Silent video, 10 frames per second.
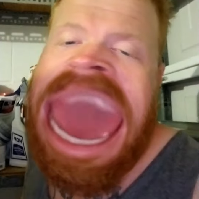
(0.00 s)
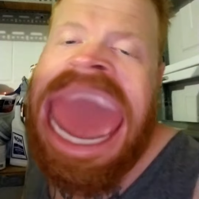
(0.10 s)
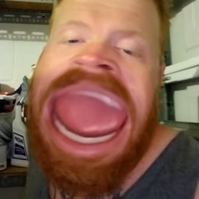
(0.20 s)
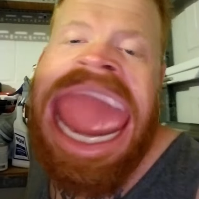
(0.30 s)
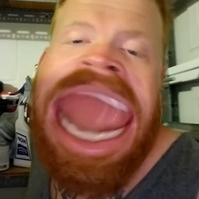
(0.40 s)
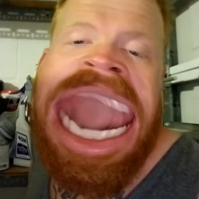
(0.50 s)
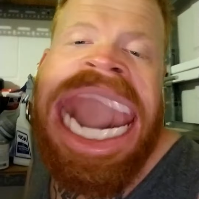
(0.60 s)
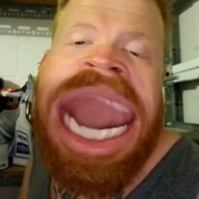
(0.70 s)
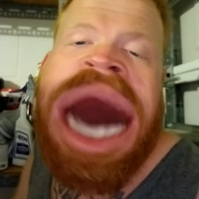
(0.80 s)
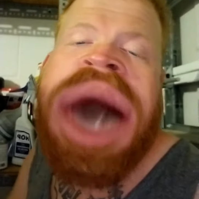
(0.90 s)

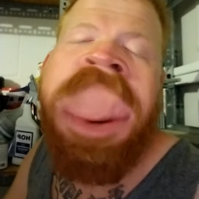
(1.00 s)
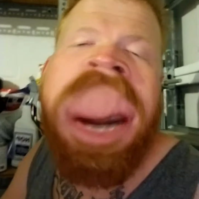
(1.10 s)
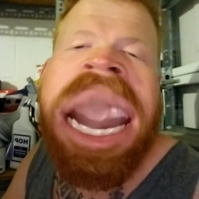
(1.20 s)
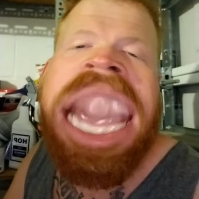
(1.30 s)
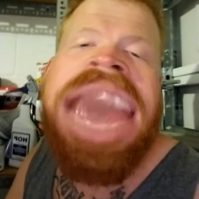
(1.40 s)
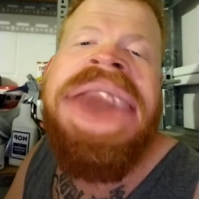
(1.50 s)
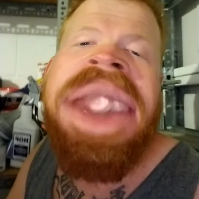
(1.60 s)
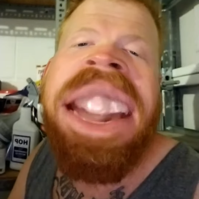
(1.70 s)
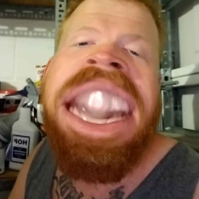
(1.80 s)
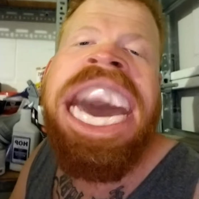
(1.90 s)
and don't want to
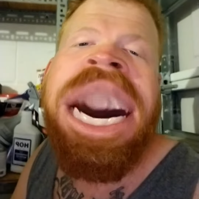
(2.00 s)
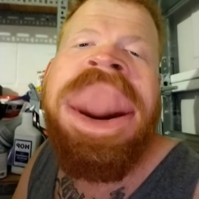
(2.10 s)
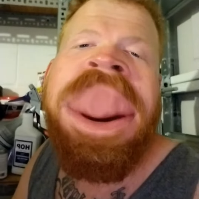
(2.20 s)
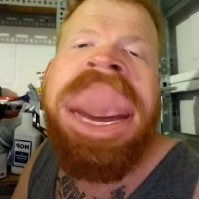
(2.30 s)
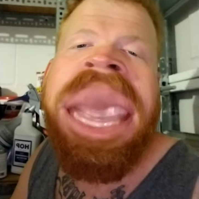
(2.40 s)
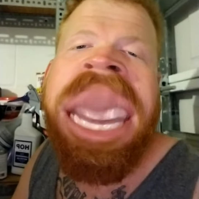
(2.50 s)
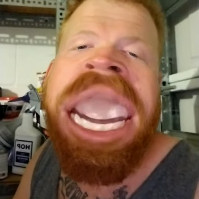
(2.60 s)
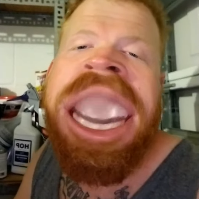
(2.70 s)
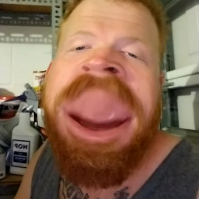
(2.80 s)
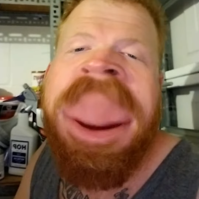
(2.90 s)
even deal with
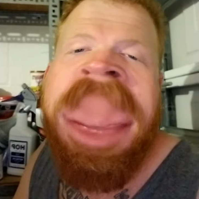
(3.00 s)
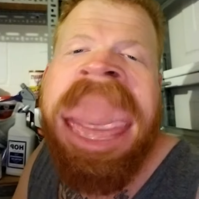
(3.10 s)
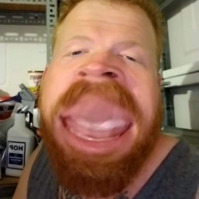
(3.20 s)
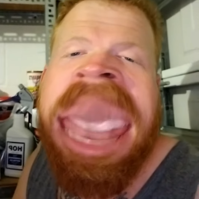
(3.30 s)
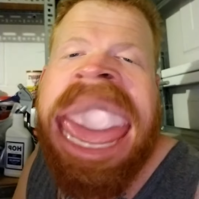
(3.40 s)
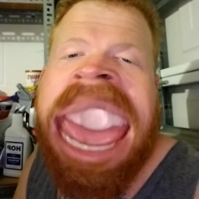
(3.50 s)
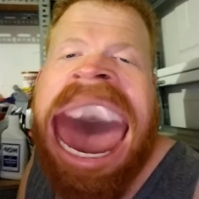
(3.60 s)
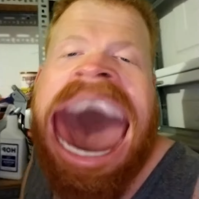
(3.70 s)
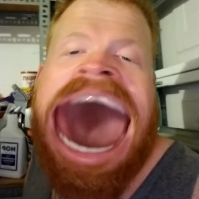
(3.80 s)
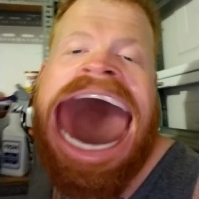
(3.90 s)
it, so then
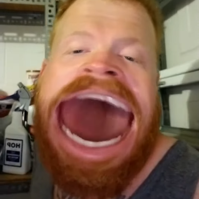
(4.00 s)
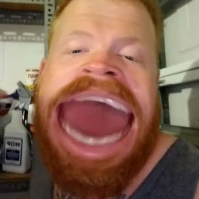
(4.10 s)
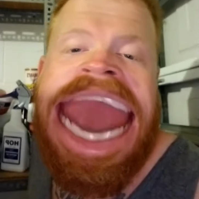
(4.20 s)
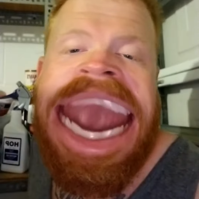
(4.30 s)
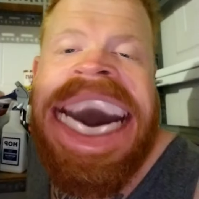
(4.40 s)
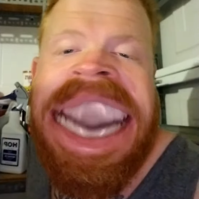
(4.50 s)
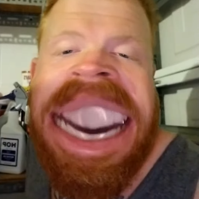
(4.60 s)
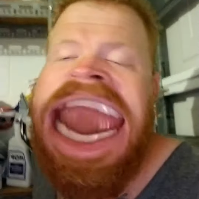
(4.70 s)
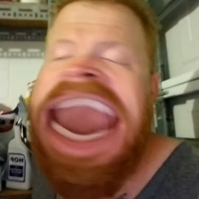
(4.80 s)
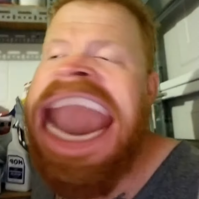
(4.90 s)
they
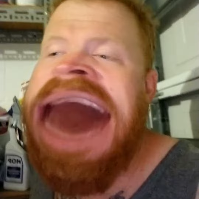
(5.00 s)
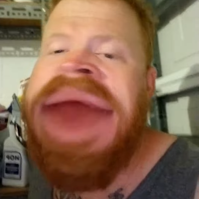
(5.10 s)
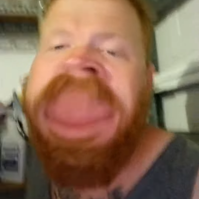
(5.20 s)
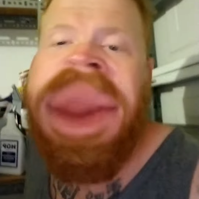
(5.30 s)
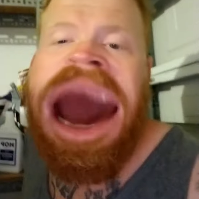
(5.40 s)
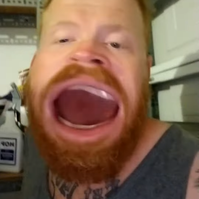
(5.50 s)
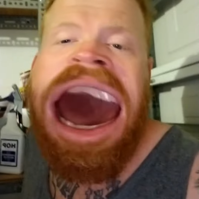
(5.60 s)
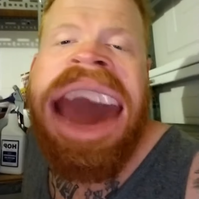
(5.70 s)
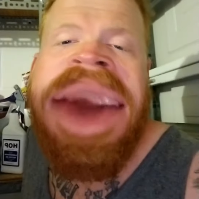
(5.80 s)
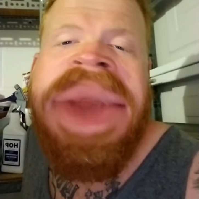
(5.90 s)
hide. And I'm
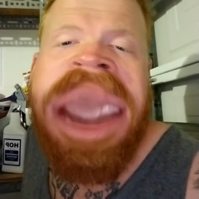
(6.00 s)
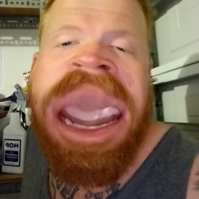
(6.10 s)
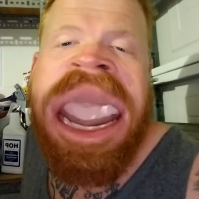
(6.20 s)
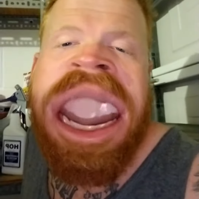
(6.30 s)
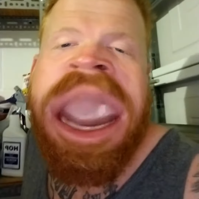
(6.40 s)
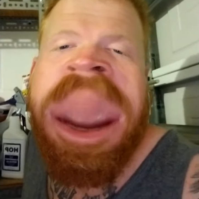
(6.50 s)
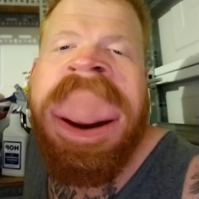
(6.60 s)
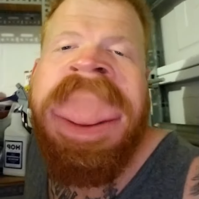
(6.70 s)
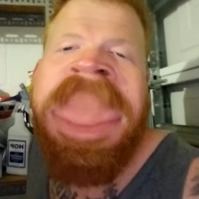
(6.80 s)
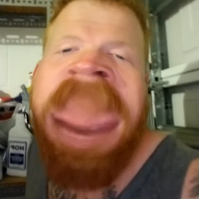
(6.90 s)
left to
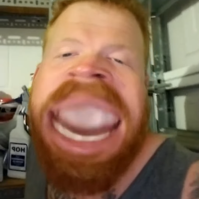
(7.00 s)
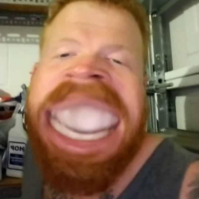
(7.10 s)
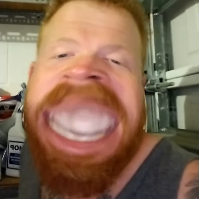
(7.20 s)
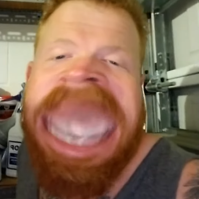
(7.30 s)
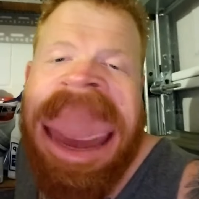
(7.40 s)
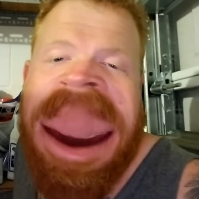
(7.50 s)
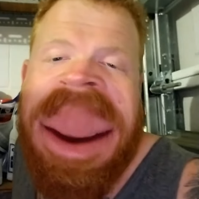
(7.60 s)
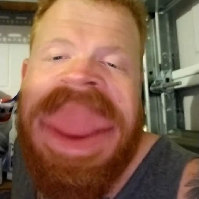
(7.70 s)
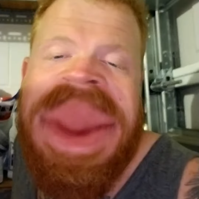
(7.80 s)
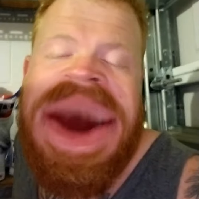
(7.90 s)
do it
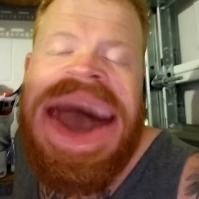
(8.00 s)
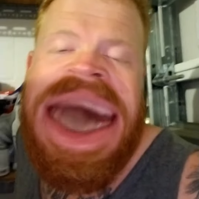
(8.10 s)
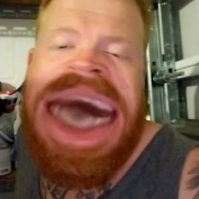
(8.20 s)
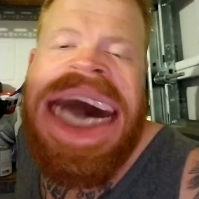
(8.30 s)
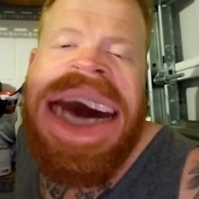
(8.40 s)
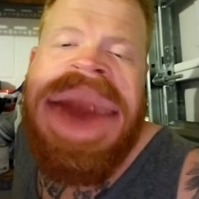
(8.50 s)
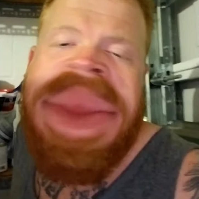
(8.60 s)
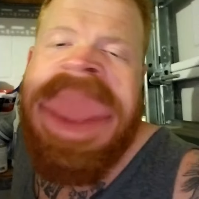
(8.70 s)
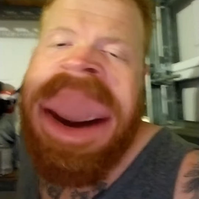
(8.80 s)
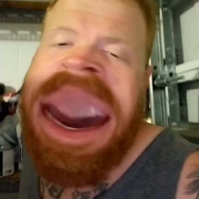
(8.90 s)
myself.
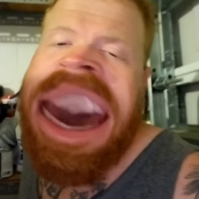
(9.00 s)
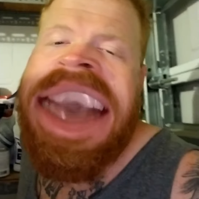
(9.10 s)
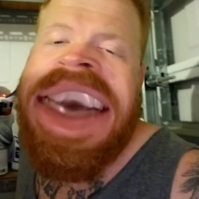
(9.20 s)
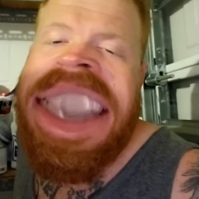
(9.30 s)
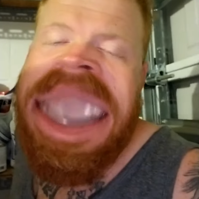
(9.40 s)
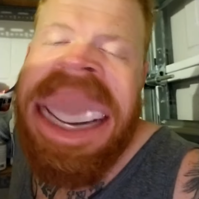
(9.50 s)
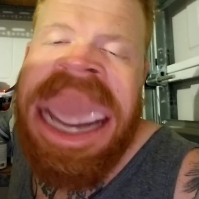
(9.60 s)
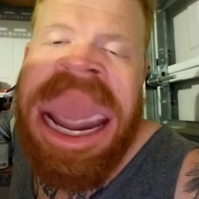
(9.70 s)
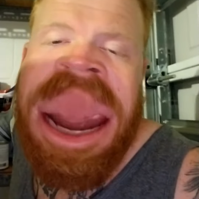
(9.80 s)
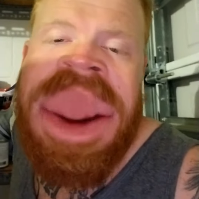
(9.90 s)
But
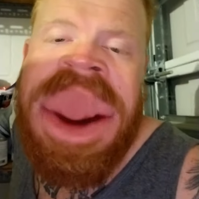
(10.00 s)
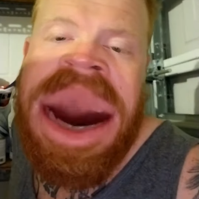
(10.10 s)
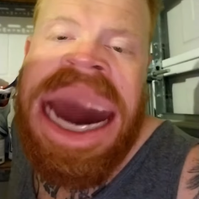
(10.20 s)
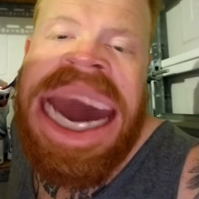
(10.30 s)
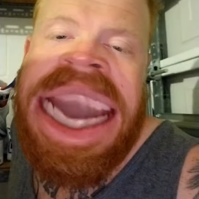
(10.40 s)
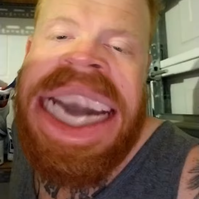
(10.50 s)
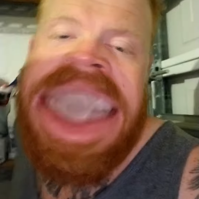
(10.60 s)
you know what?